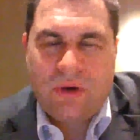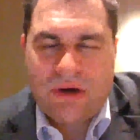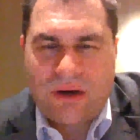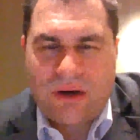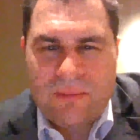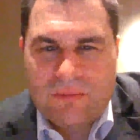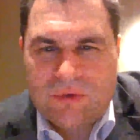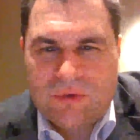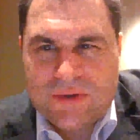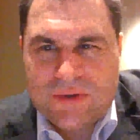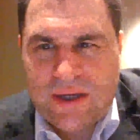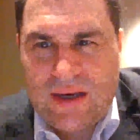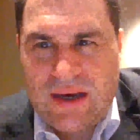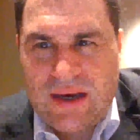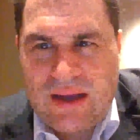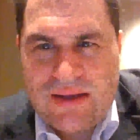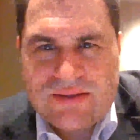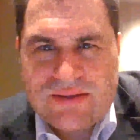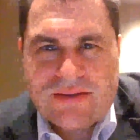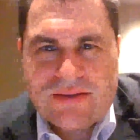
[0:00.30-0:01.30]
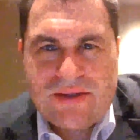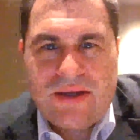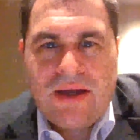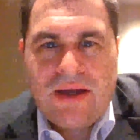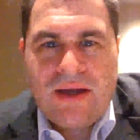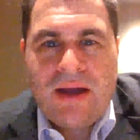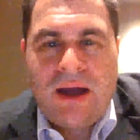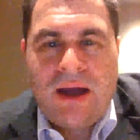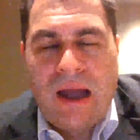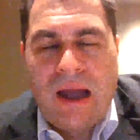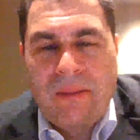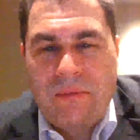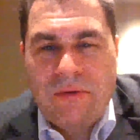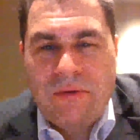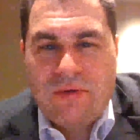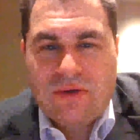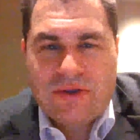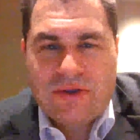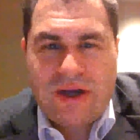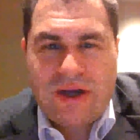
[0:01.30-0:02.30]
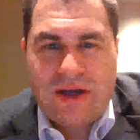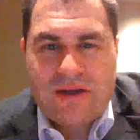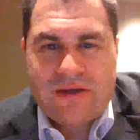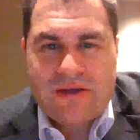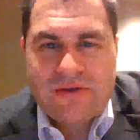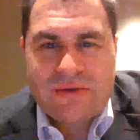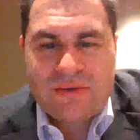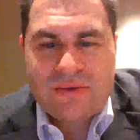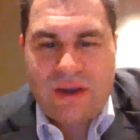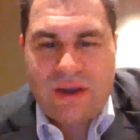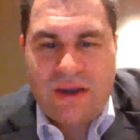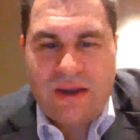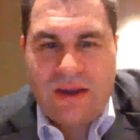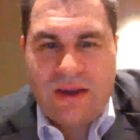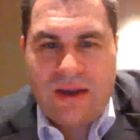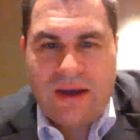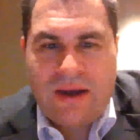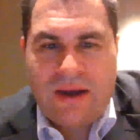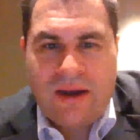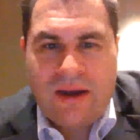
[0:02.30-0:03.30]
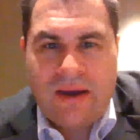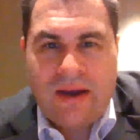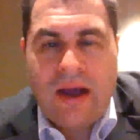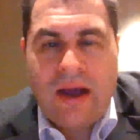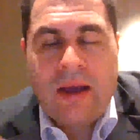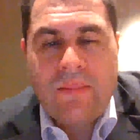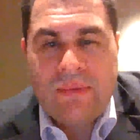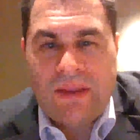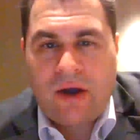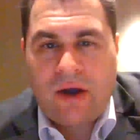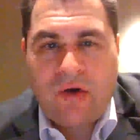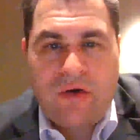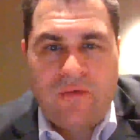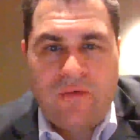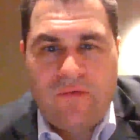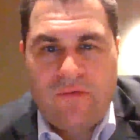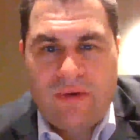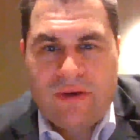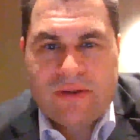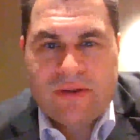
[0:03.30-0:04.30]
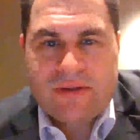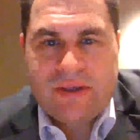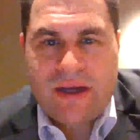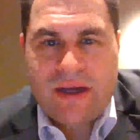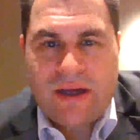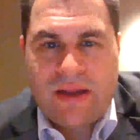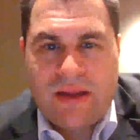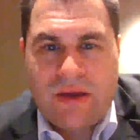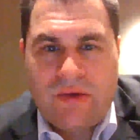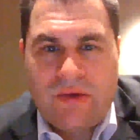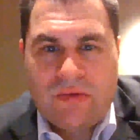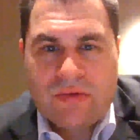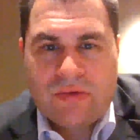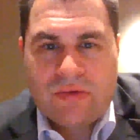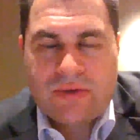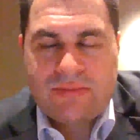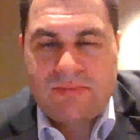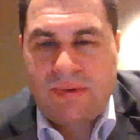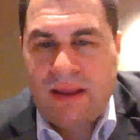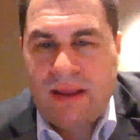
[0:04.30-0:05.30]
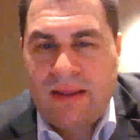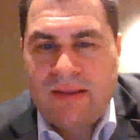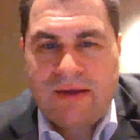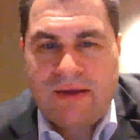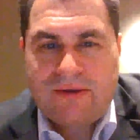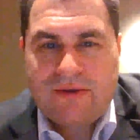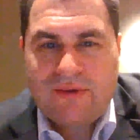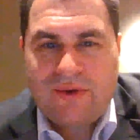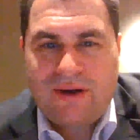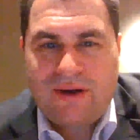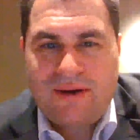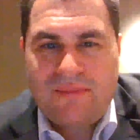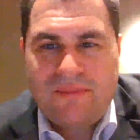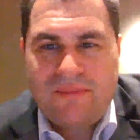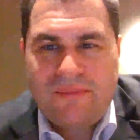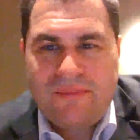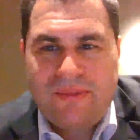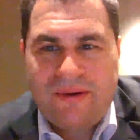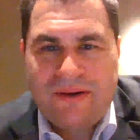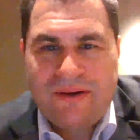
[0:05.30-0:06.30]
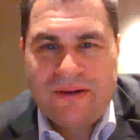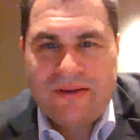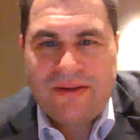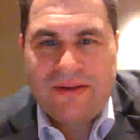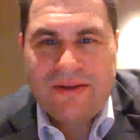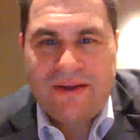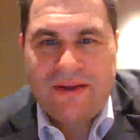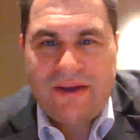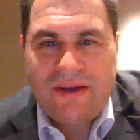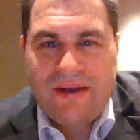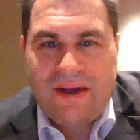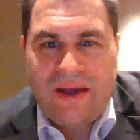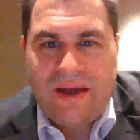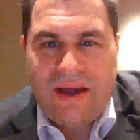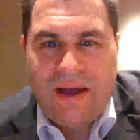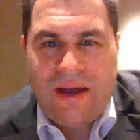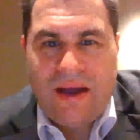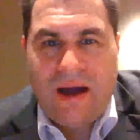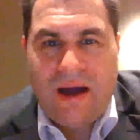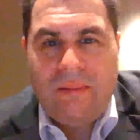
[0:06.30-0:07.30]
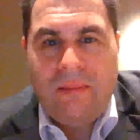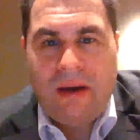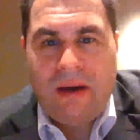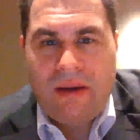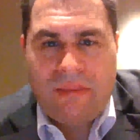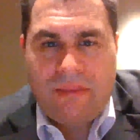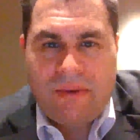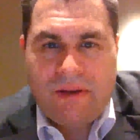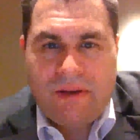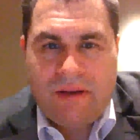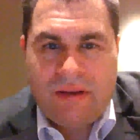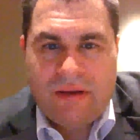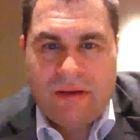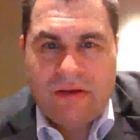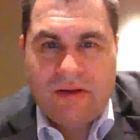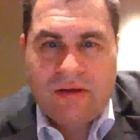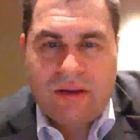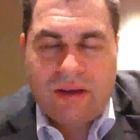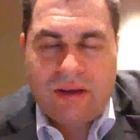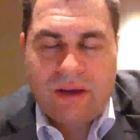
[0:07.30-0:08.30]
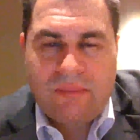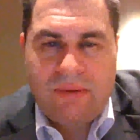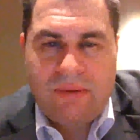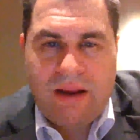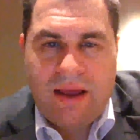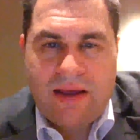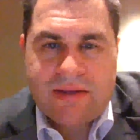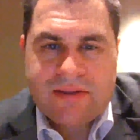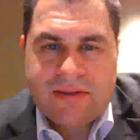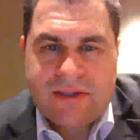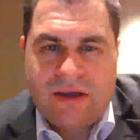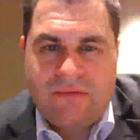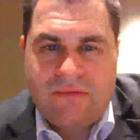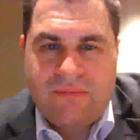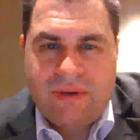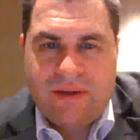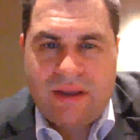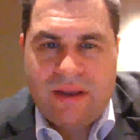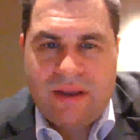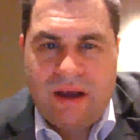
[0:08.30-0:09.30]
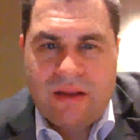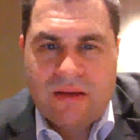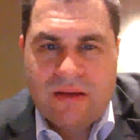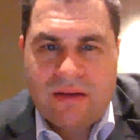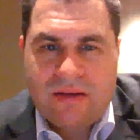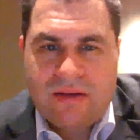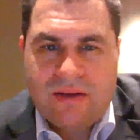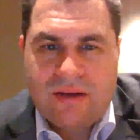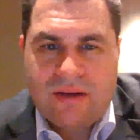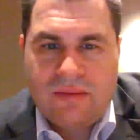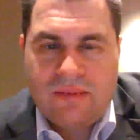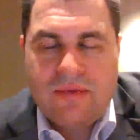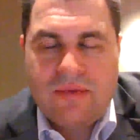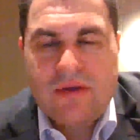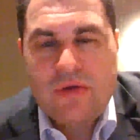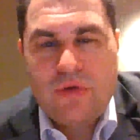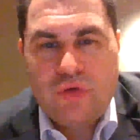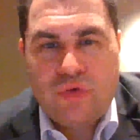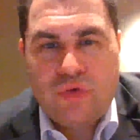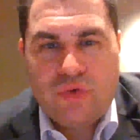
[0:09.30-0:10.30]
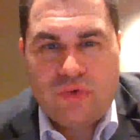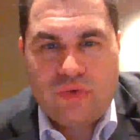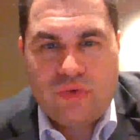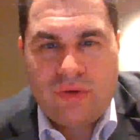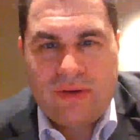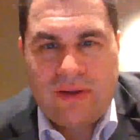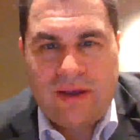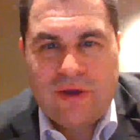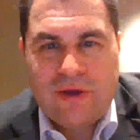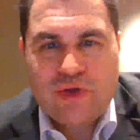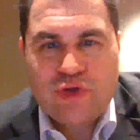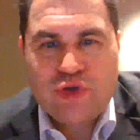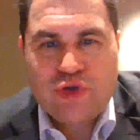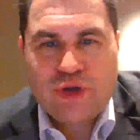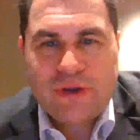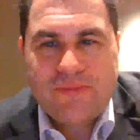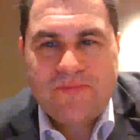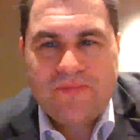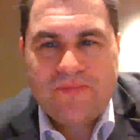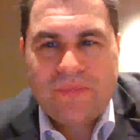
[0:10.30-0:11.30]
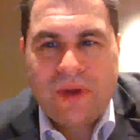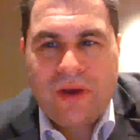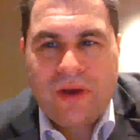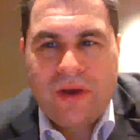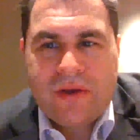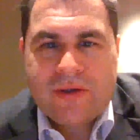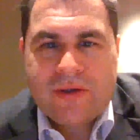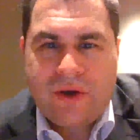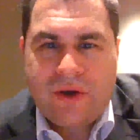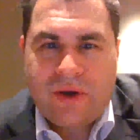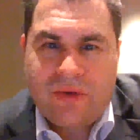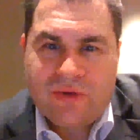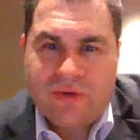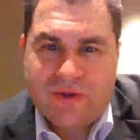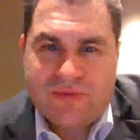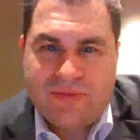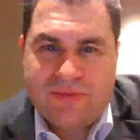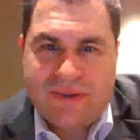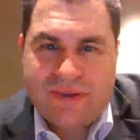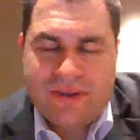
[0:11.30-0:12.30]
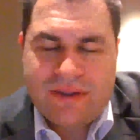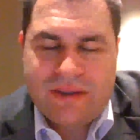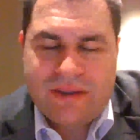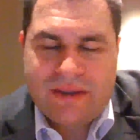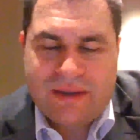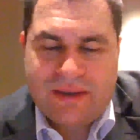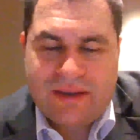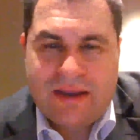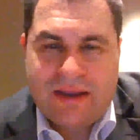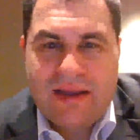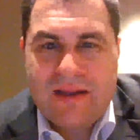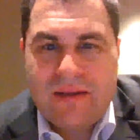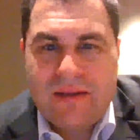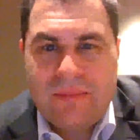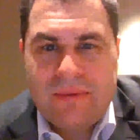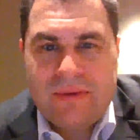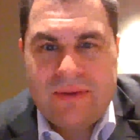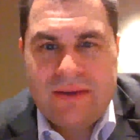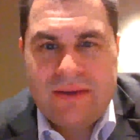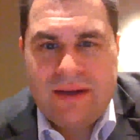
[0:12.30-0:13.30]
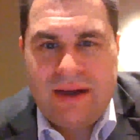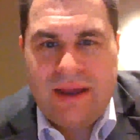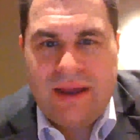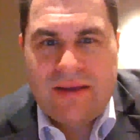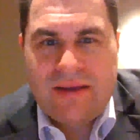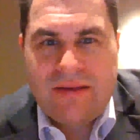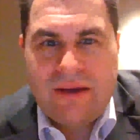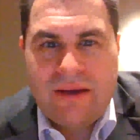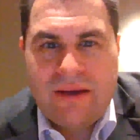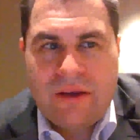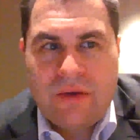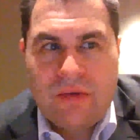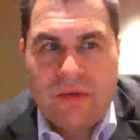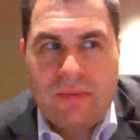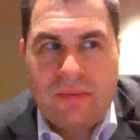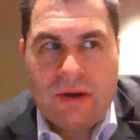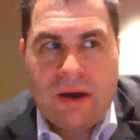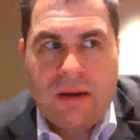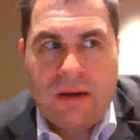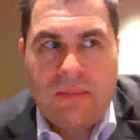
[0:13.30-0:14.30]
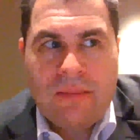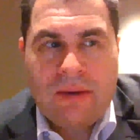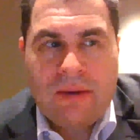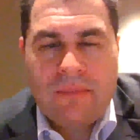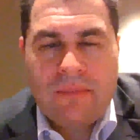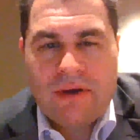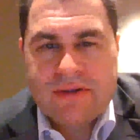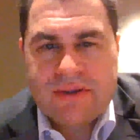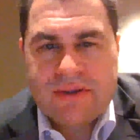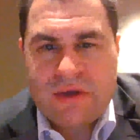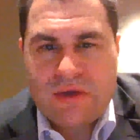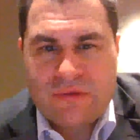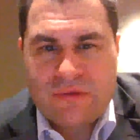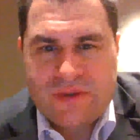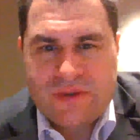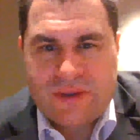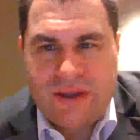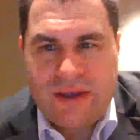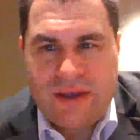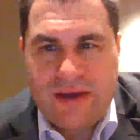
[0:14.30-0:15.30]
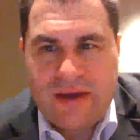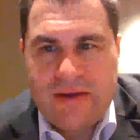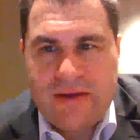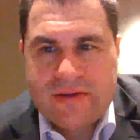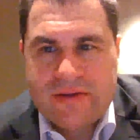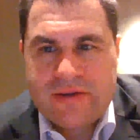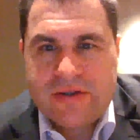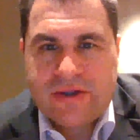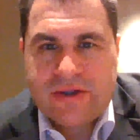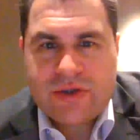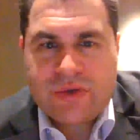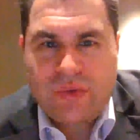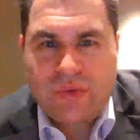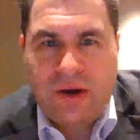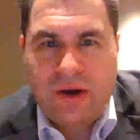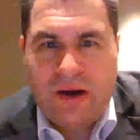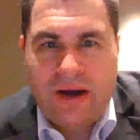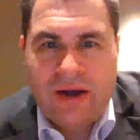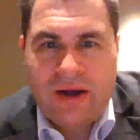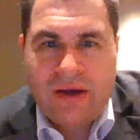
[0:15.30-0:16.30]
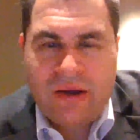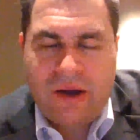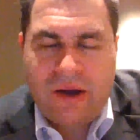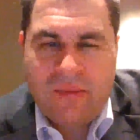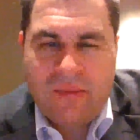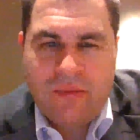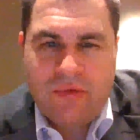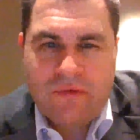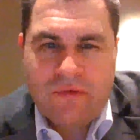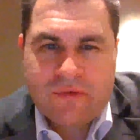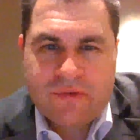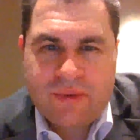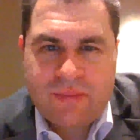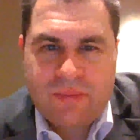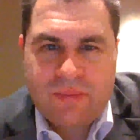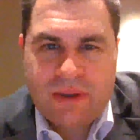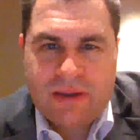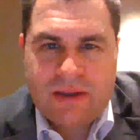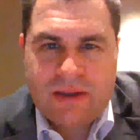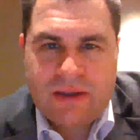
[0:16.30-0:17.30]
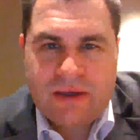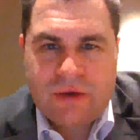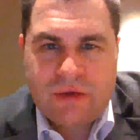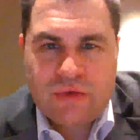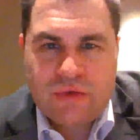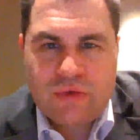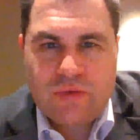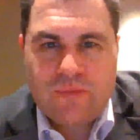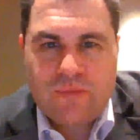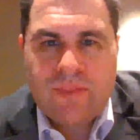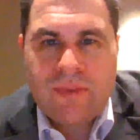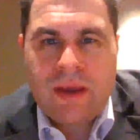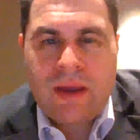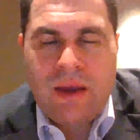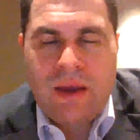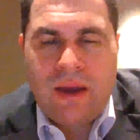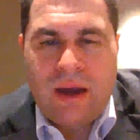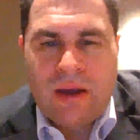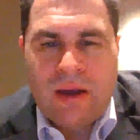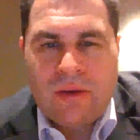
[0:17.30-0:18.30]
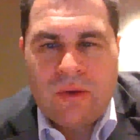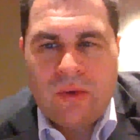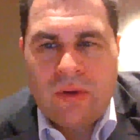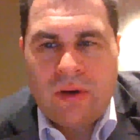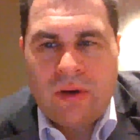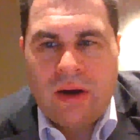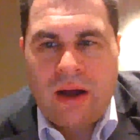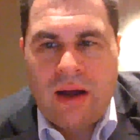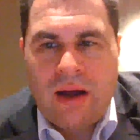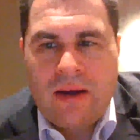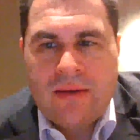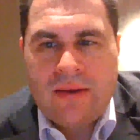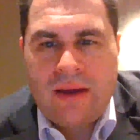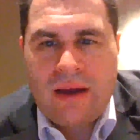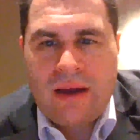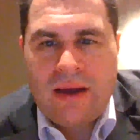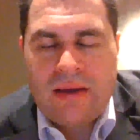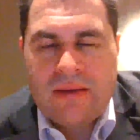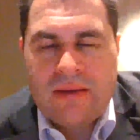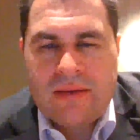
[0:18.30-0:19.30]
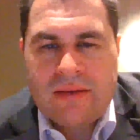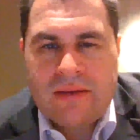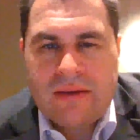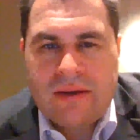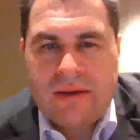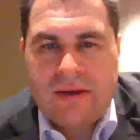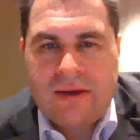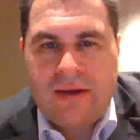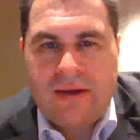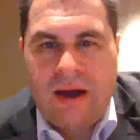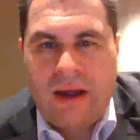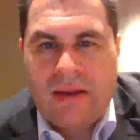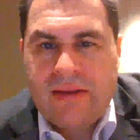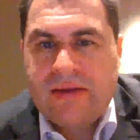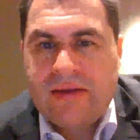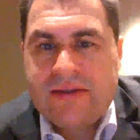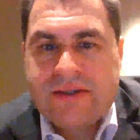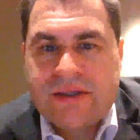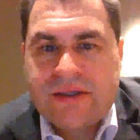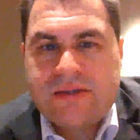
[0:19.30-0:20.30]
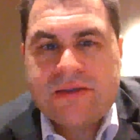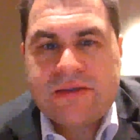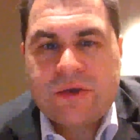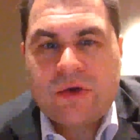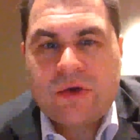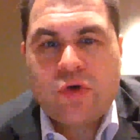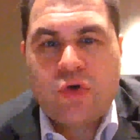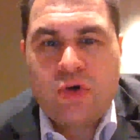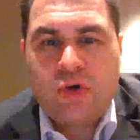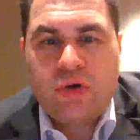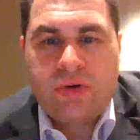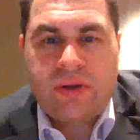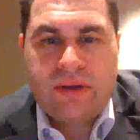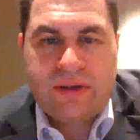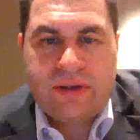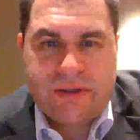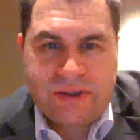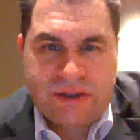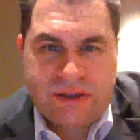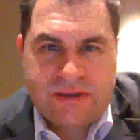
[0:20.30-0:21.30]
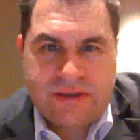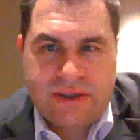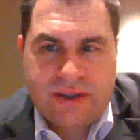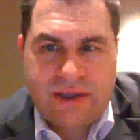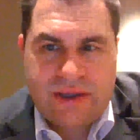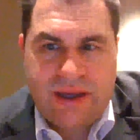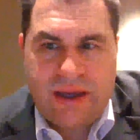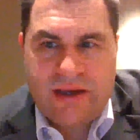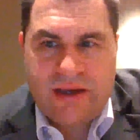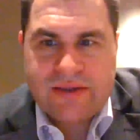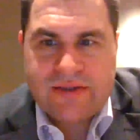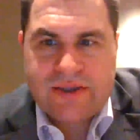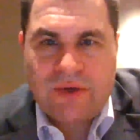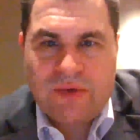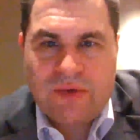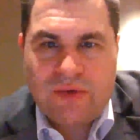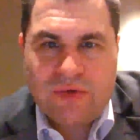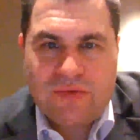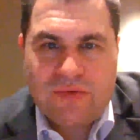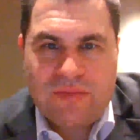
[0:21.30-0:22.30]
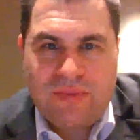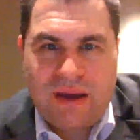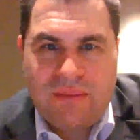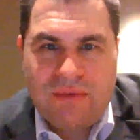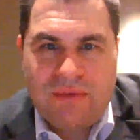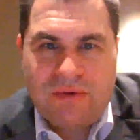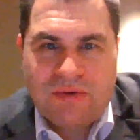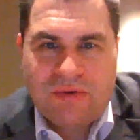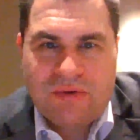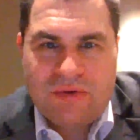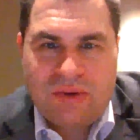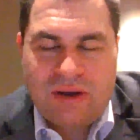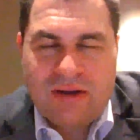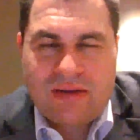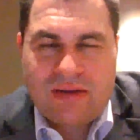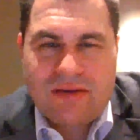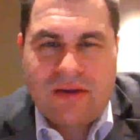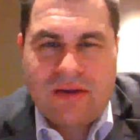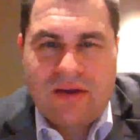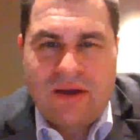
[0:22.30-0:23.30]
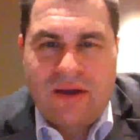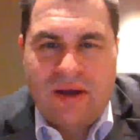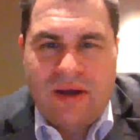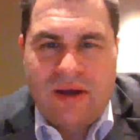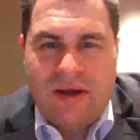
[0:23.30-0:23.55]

and welcome to the class. I apologize today. I'm in a conference and I was planning to come, but my returning plans have been altered a little bit due to an injury. So I was being a little bit delayed and I will be coming by the end of the day. This is why I moved the meeting to an online and I did that recording just in case I would not be able to get